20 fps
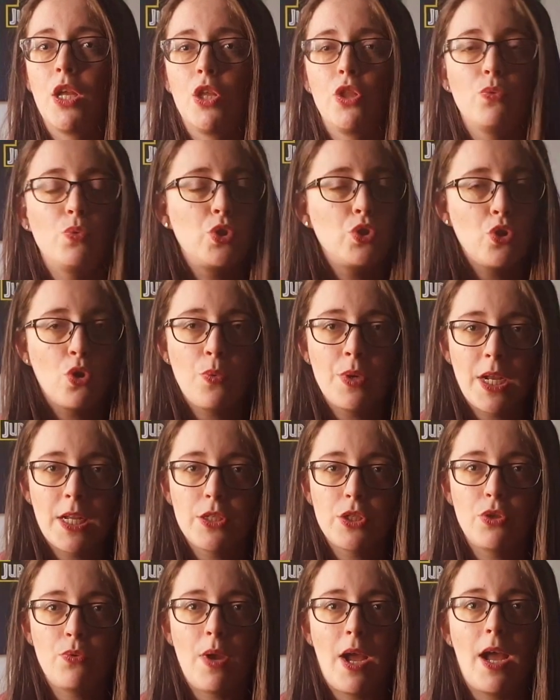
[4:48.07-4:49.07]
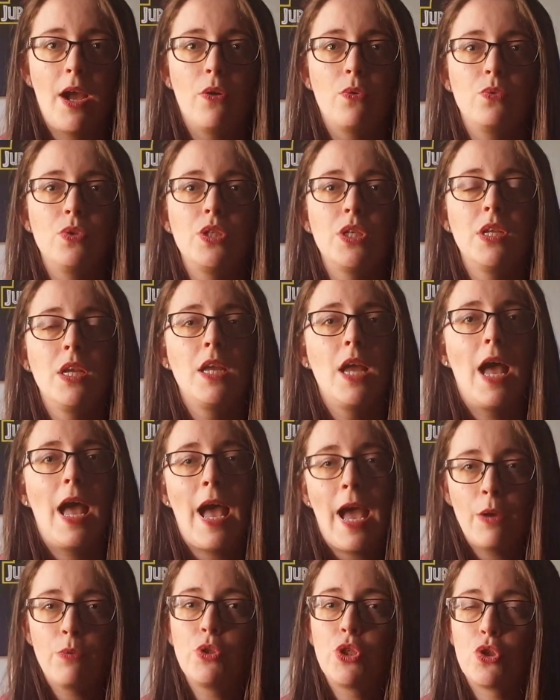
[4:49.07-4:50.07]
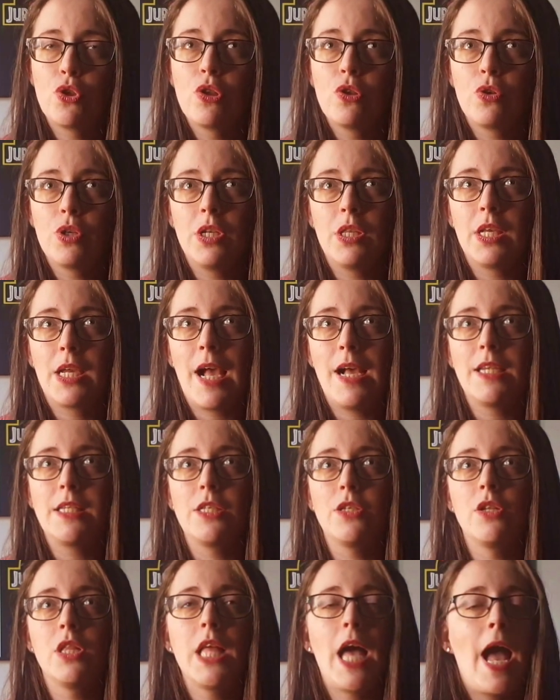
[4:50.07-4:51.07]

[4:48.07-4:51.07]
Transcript: There was no one else around. I was stood looking at the castle,